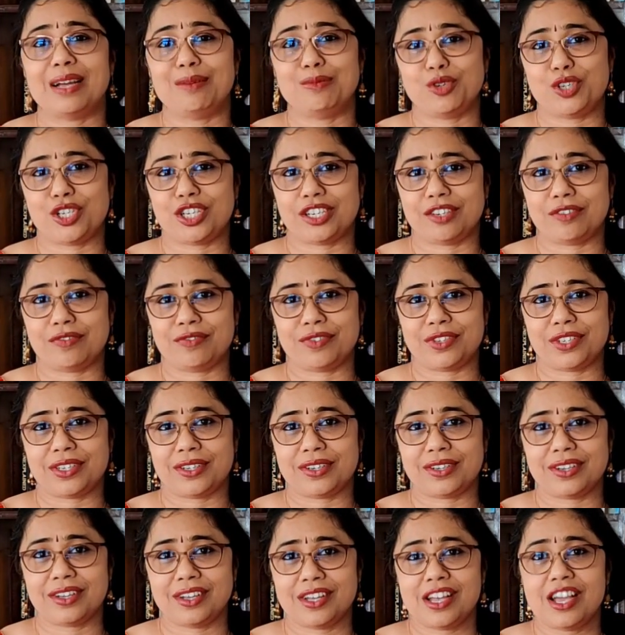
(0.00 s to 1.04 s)
shift,
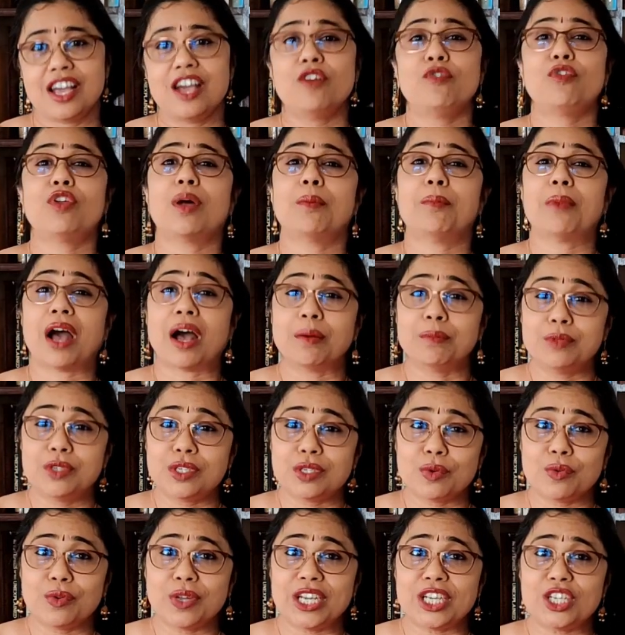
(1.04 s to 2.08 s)
from
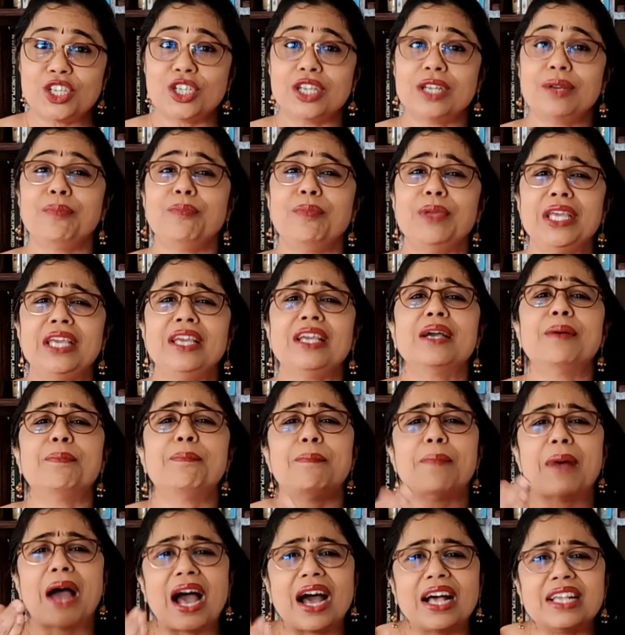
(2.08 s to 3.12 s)
observation being a
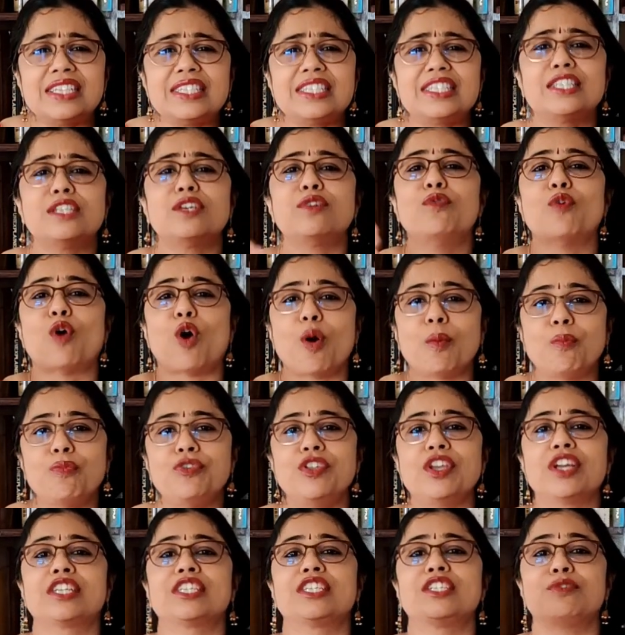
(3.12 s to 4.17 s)
passive
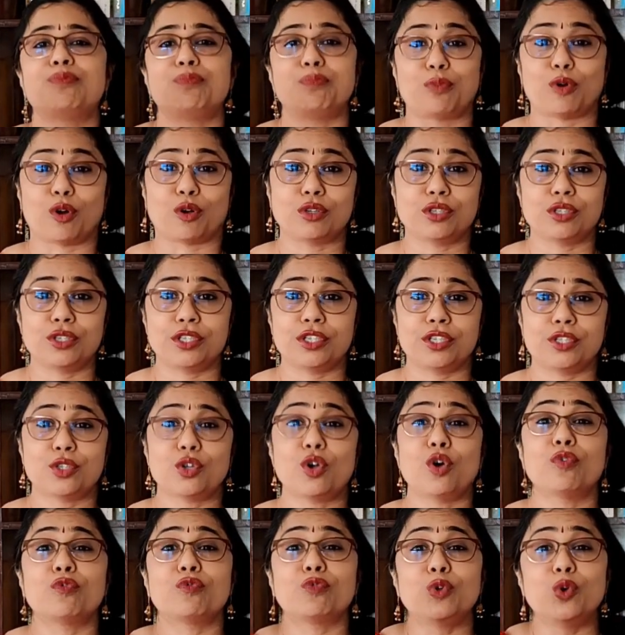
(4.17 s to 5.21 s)
objective process
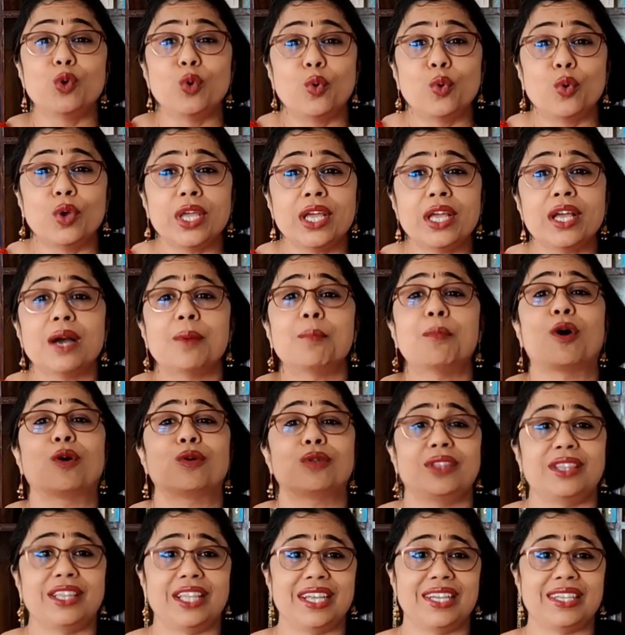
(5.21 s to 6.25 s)
of knowing
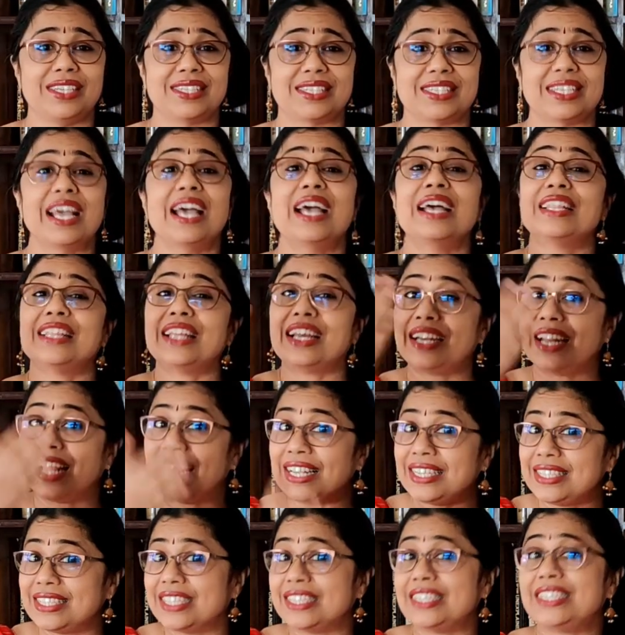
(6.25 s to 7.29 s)
about things that
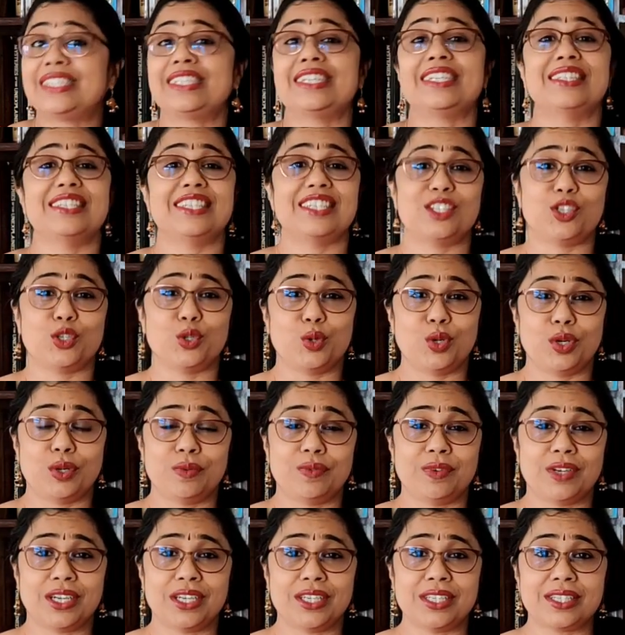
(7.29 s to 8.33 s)
exist in this
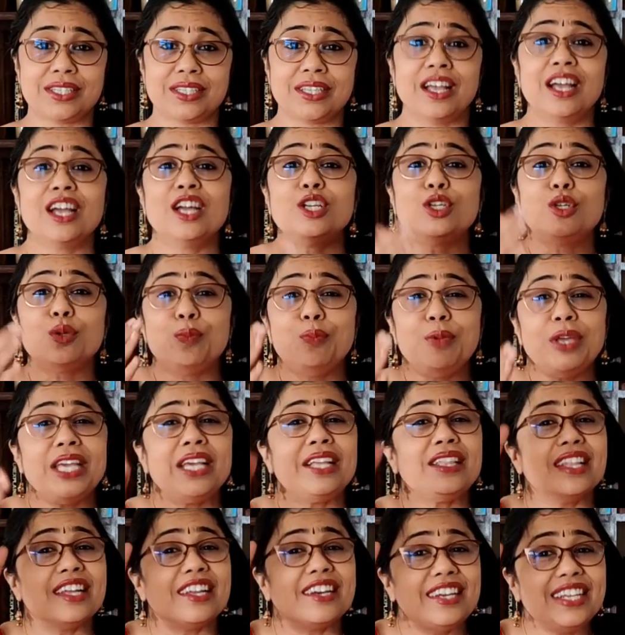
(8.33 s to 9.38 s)
universe to being
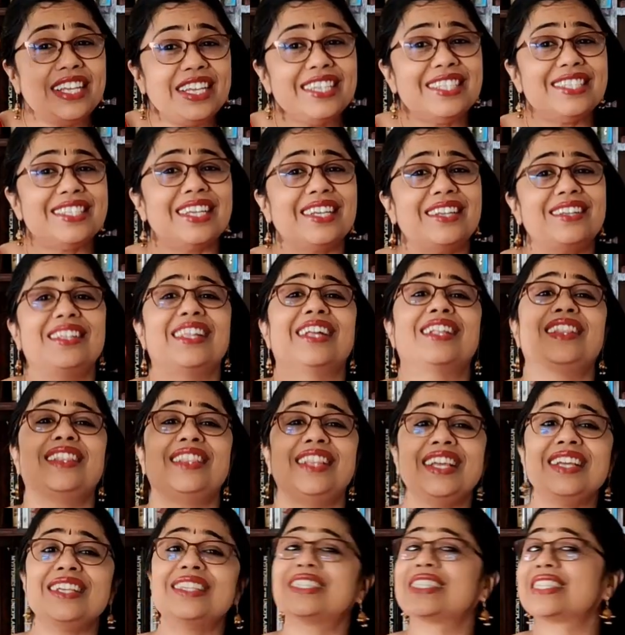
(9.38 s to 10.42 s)
the reason that
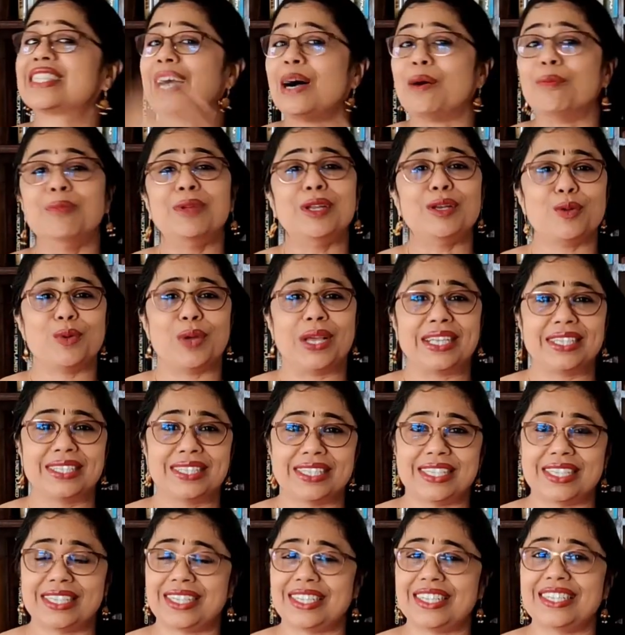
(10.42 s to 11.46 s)
things come into
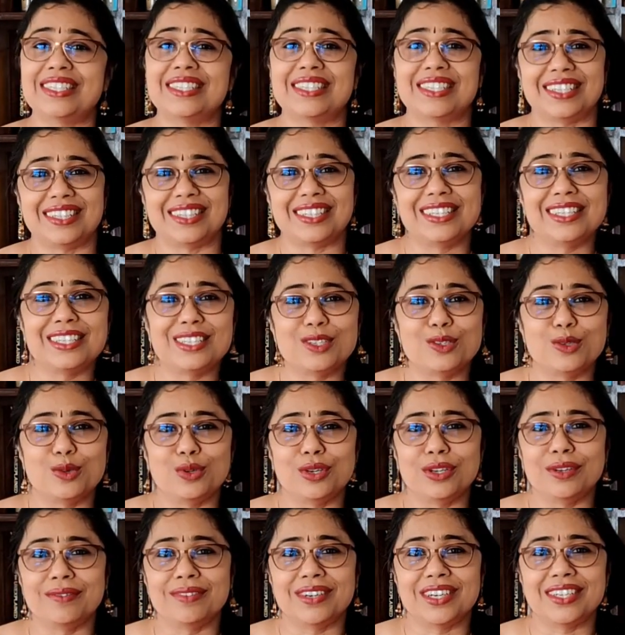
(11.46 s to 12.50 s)
existence in this
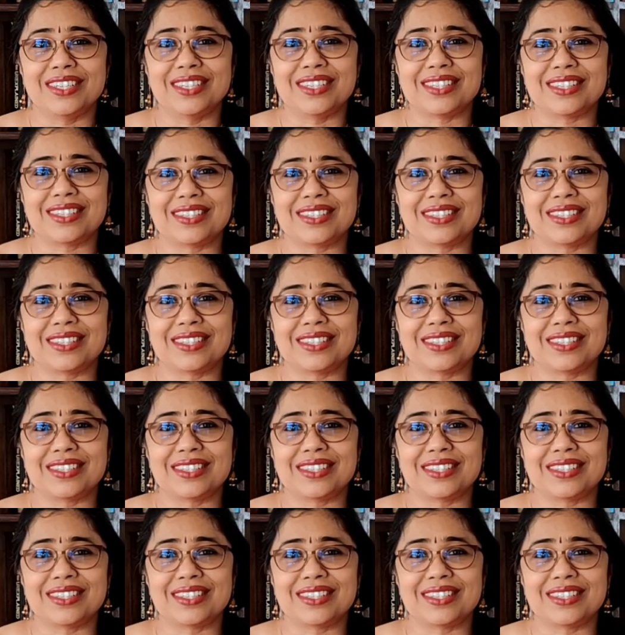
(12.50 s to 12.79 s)
universe.